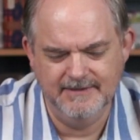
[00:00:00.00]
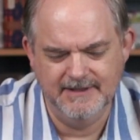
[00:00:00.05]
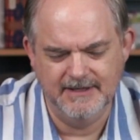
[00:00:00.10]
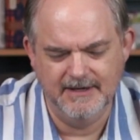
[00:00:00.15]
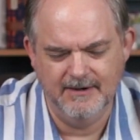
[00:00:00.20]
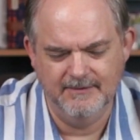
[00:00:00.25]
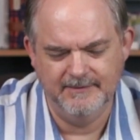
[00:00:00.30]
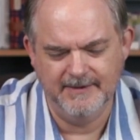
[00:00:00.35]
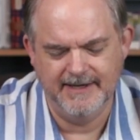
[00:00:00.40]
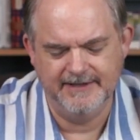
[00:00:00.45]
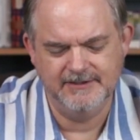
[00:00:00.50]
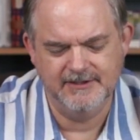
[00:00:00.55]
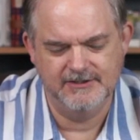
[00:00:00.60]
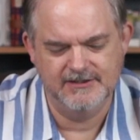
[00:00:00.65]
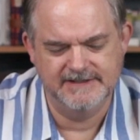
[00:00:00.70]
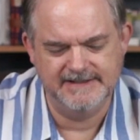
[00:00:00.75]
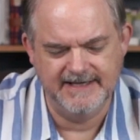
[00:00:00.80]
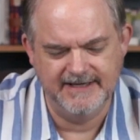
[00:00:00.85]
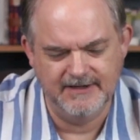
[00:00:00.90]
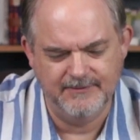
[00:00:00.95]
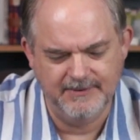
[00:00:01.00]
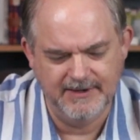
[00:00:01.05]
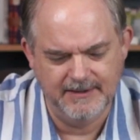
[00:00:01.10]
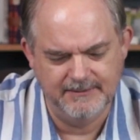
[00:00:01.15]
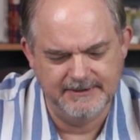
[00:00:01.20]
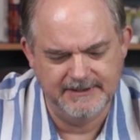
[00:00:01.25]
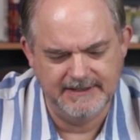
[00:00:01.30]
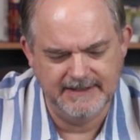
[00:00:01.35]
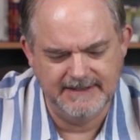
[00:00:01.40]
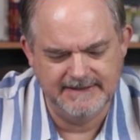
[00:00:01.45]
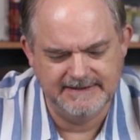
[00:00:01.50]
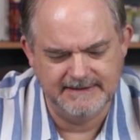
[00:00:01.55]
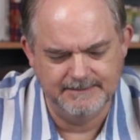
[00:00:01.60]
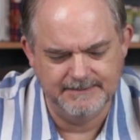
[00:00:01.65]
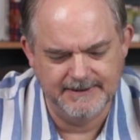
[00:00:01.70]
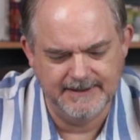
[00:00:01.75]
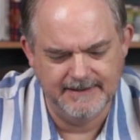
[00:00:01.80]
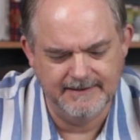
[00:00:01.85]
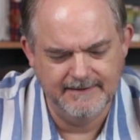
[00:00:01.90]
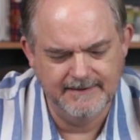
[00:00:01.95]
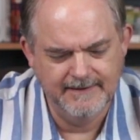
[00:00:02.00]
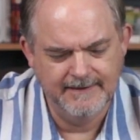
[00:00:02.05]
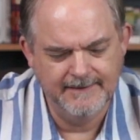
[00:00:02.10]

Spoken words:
not to just get away with an easy bid.